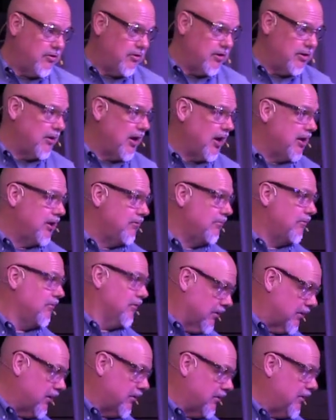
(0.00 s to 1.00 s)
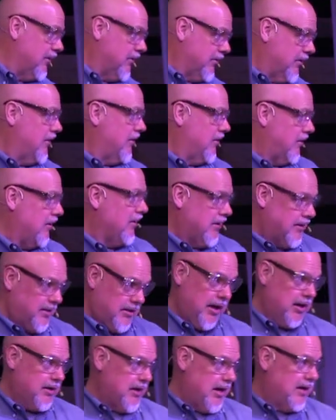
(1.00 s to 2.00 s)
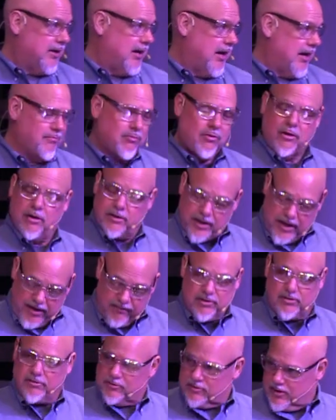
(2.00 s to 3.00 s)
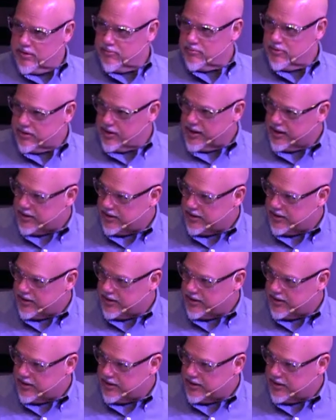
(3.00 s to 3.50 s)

know anybody like that? Yeah. Like that neighbor? Have you seen what they